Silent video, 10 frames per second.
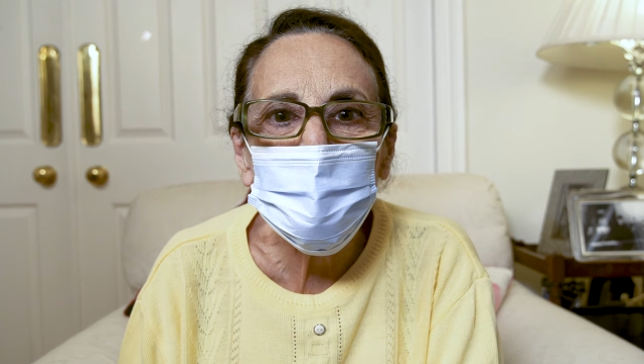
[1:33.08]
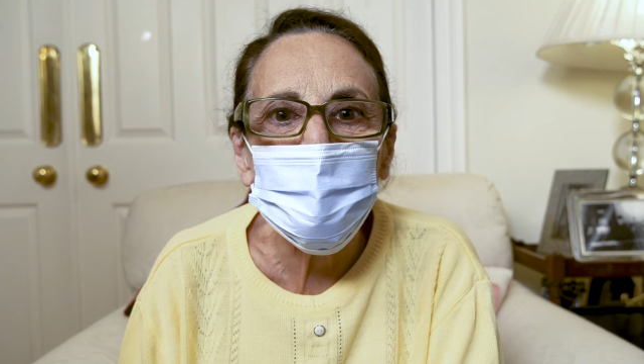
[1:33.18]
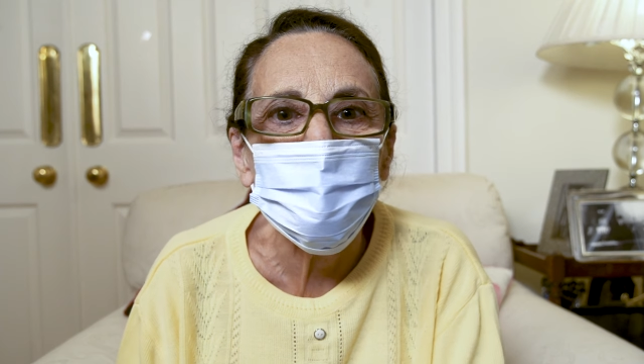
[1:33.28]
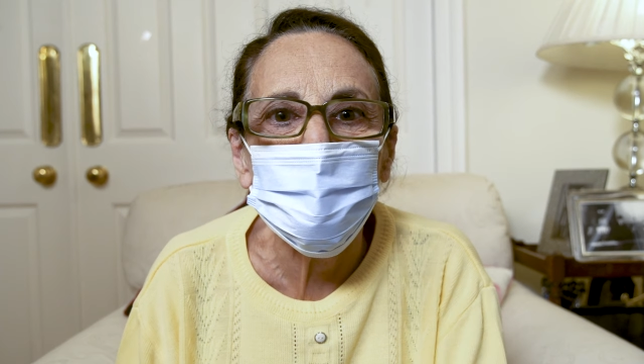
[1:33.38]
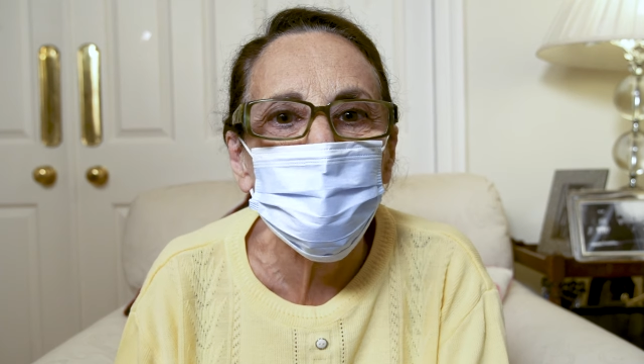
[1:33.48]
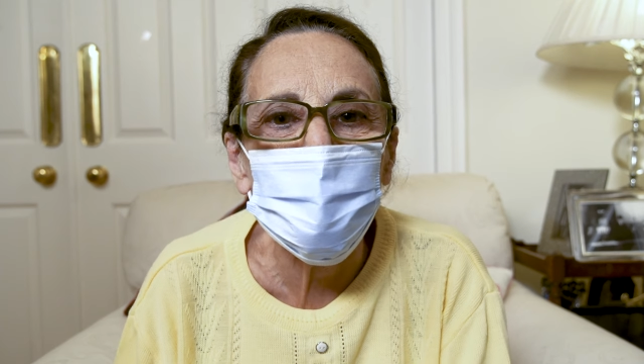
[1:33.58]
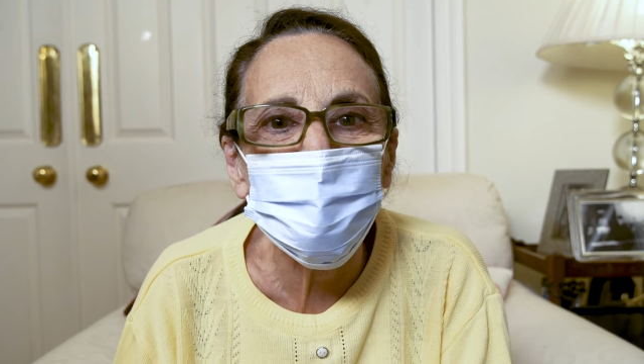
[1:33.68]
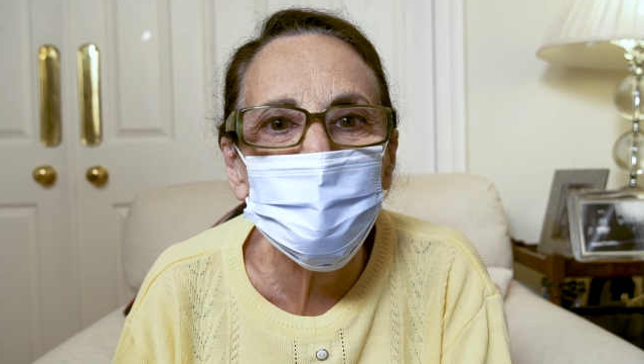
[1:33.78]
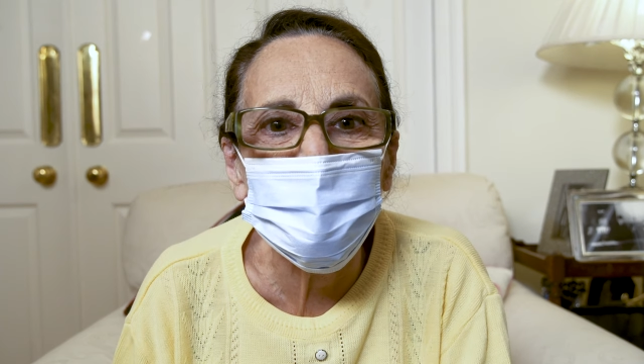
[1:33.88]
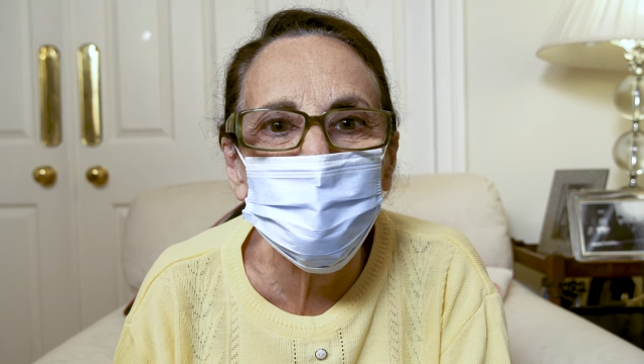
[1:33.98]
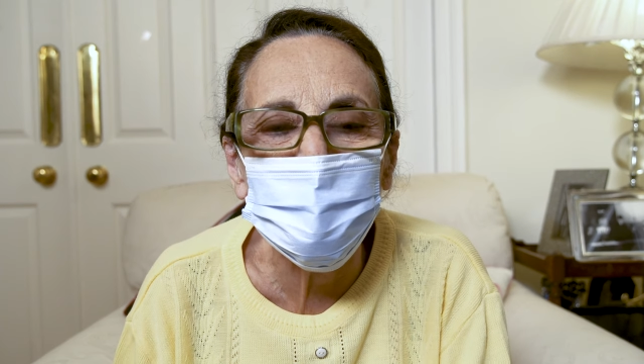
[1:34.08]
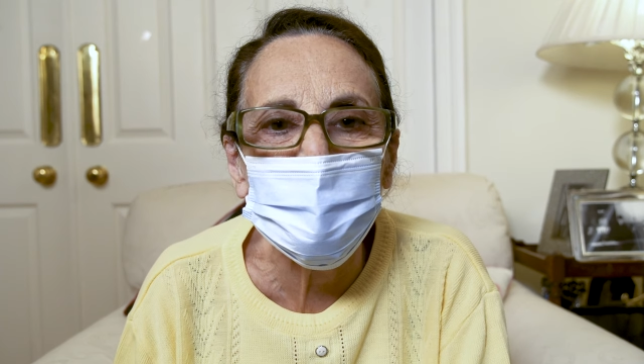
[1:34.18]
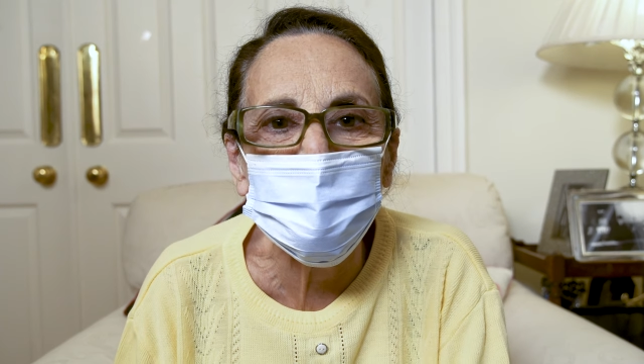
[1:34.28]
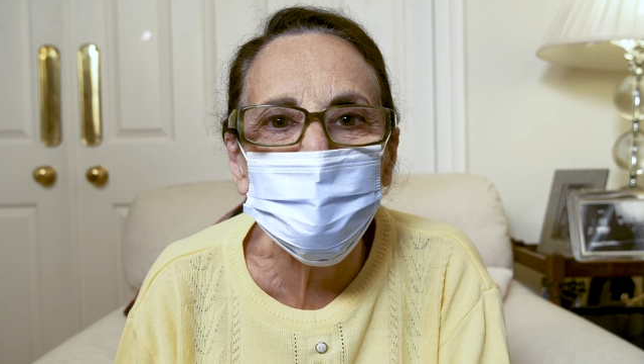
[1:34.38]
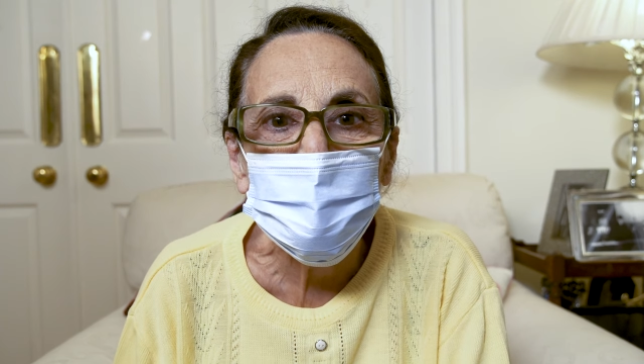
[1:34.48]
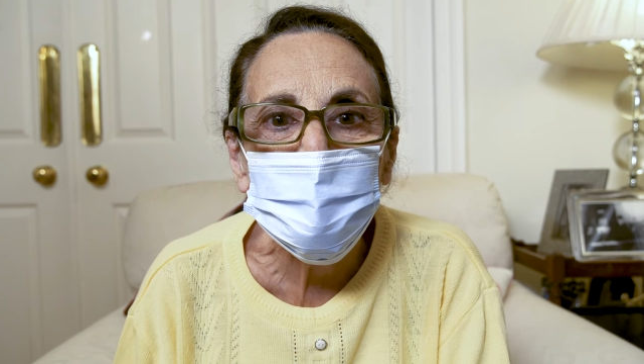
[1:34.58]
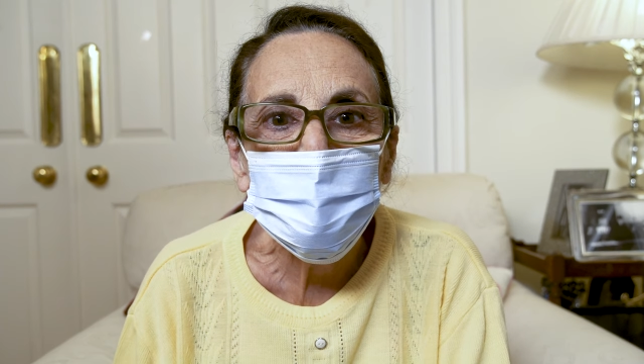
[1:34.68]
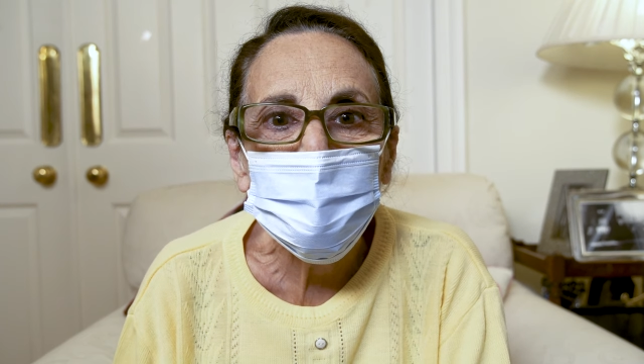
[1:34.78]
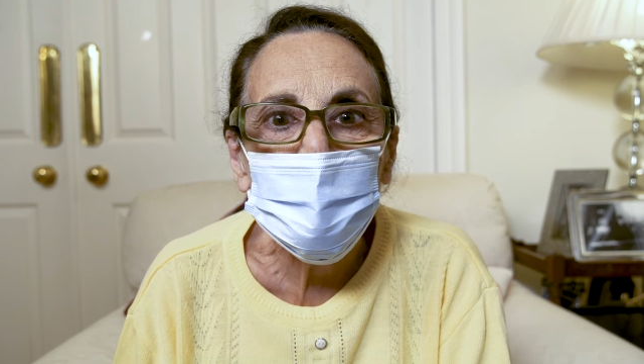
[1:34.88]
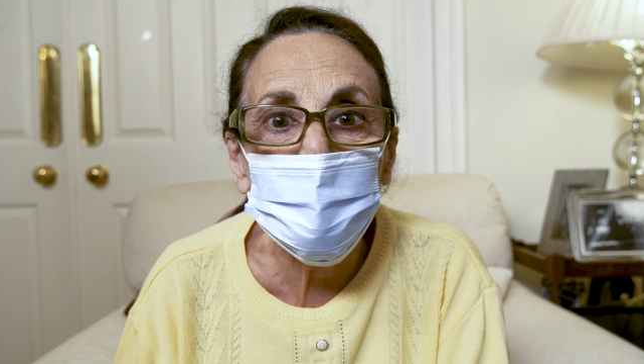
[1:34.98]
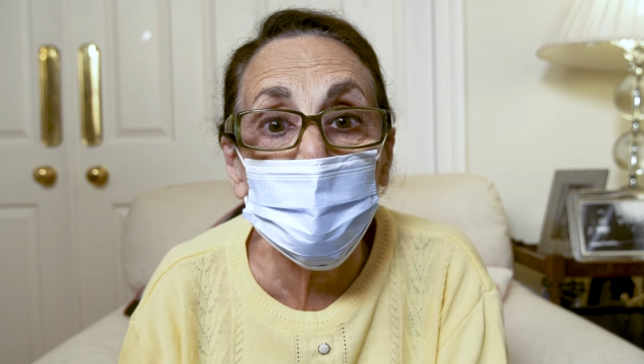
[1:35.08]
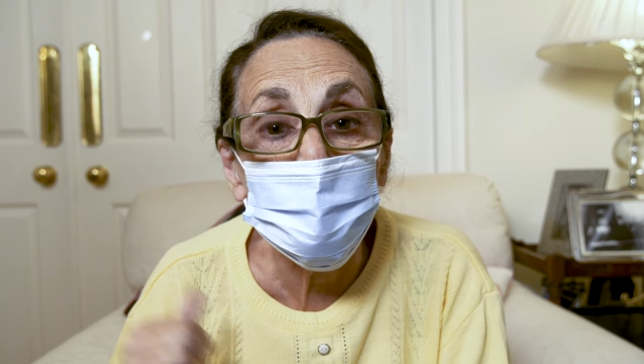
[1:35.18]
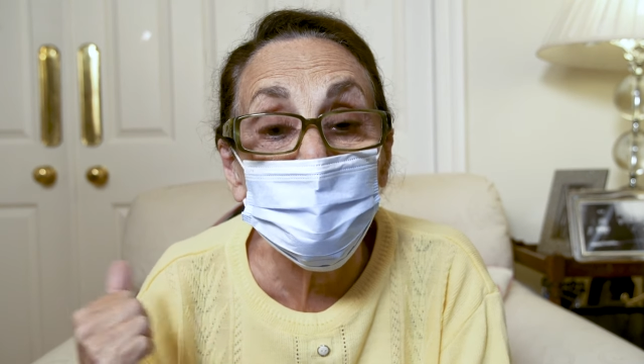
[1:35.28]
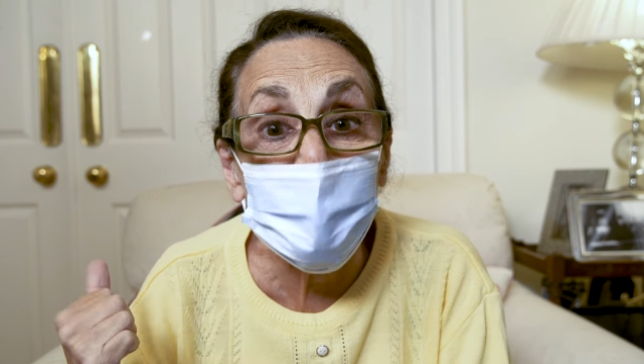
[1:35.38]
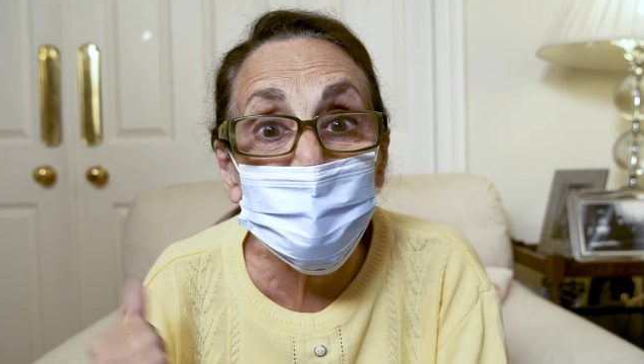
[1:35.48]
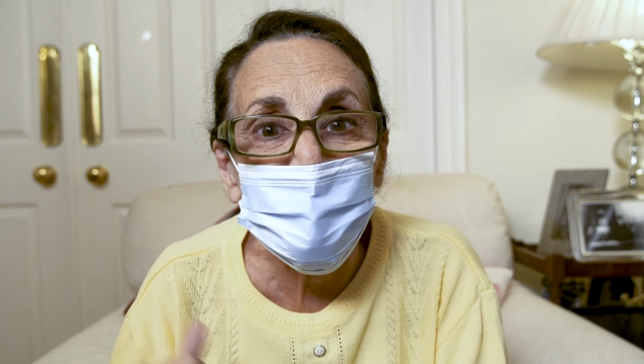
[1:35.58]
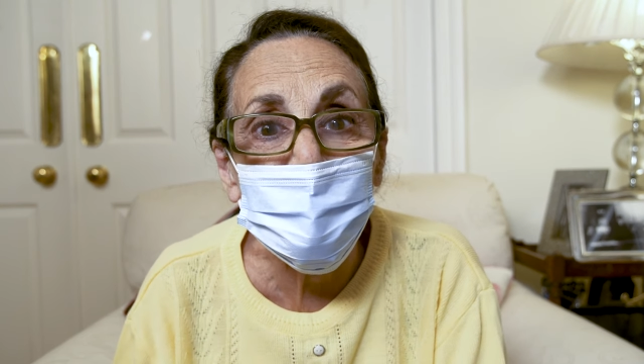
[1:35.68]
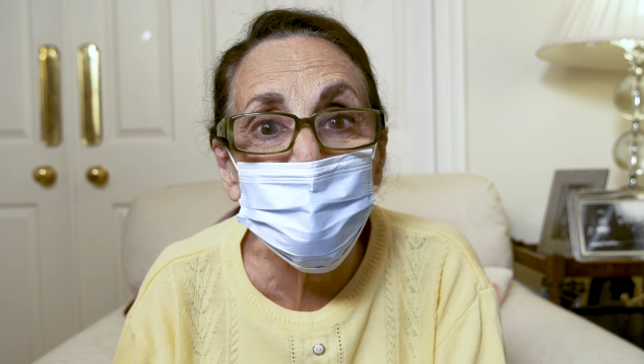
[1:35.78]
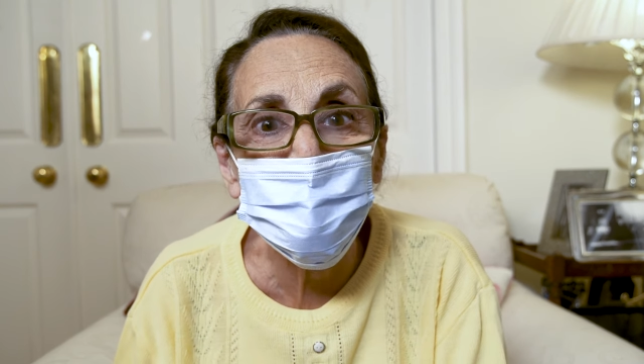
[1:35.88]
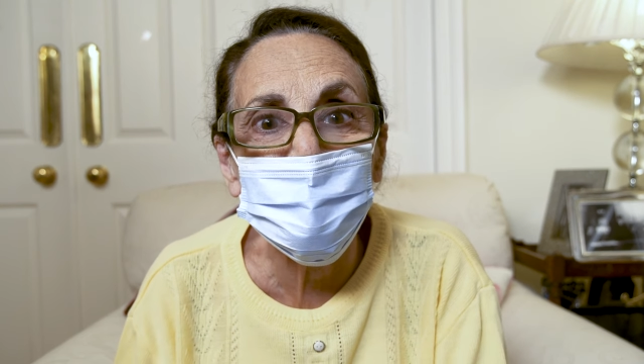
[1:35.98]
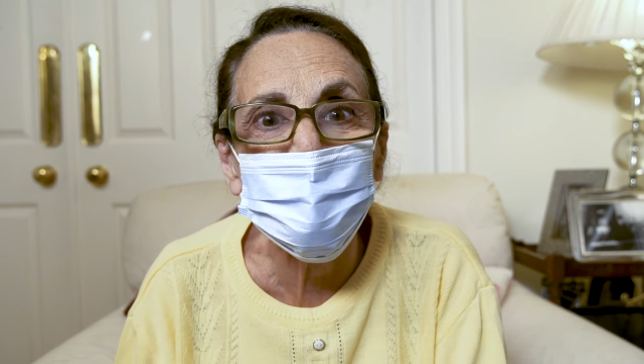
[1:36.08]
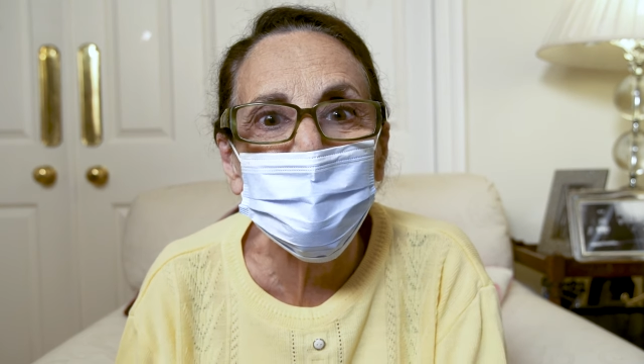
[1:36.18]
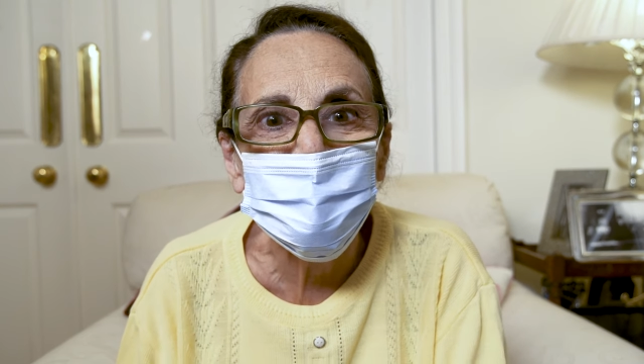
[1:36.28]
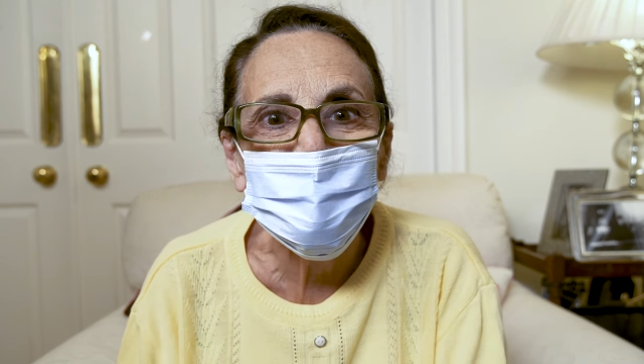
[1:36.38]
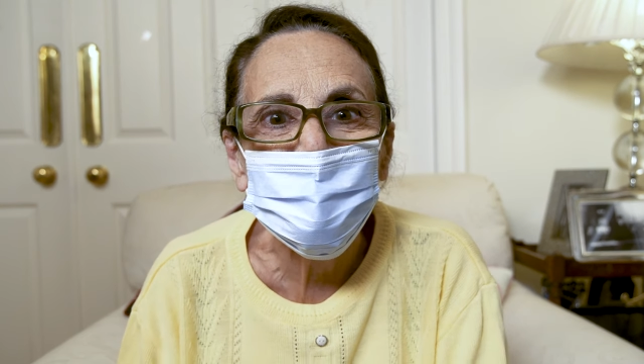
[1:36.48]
Oh, I don't trust the internet. Your dad hates it.